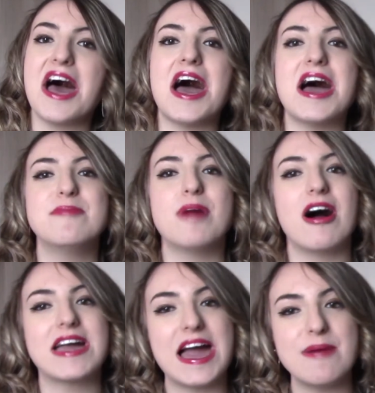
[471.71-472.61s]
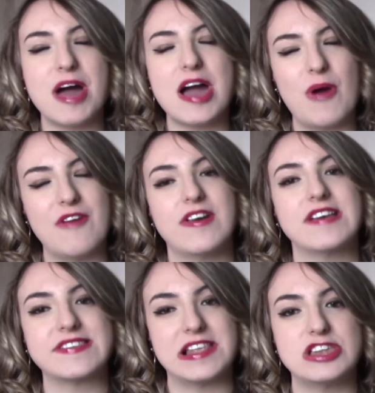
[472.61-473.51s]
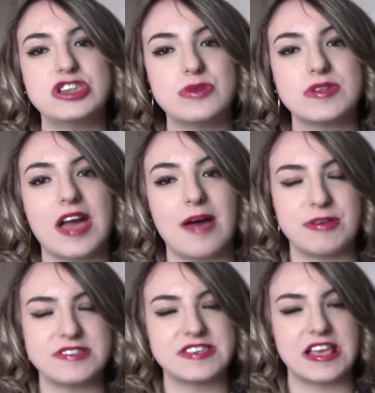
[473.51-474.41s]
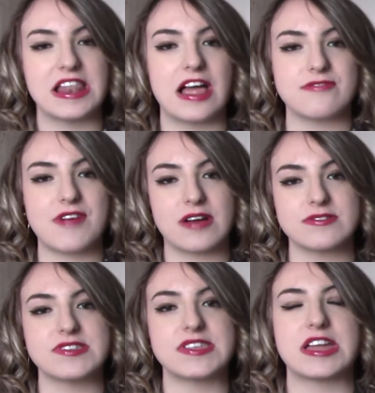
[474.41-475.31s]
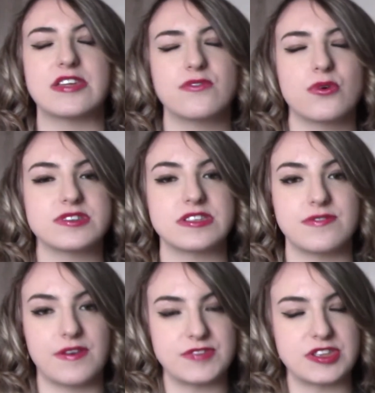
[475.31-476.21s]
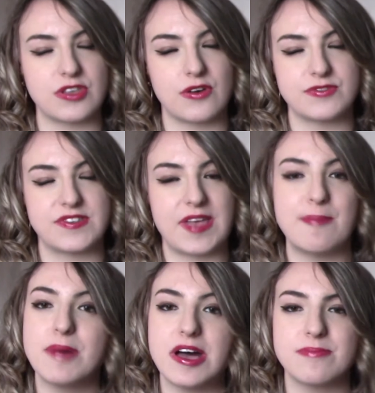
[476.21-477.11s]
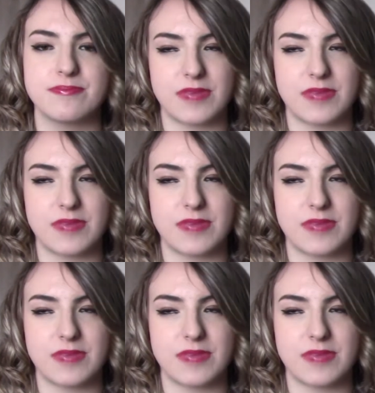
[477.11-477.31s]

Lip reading: I am, however, still in uni up until around the kind of 14th, 15th of December.